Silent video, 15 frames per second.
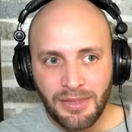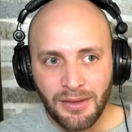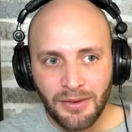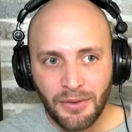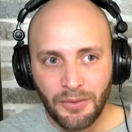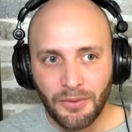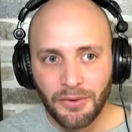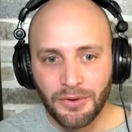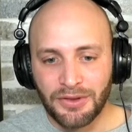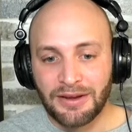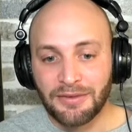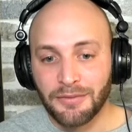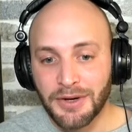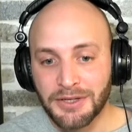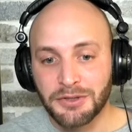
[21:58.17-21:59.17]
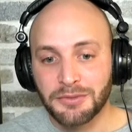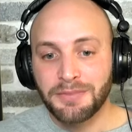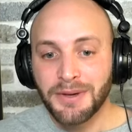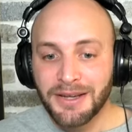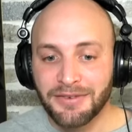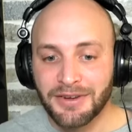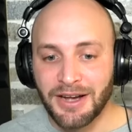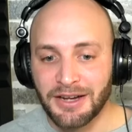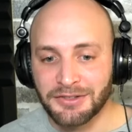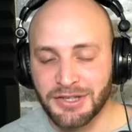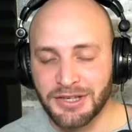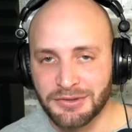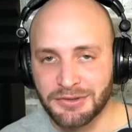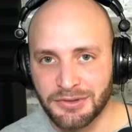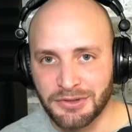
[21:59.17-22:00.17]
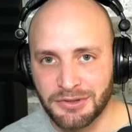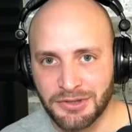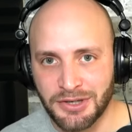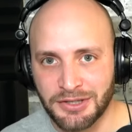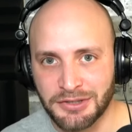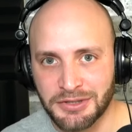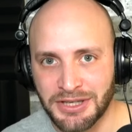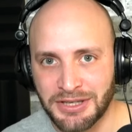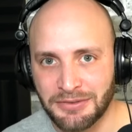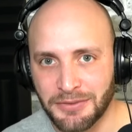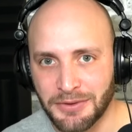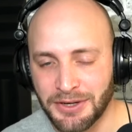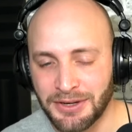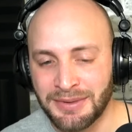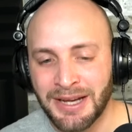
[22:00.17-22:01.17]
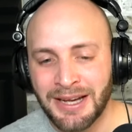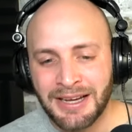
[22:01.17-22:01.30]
or they have way too big of contracts where they're trying to trade for him.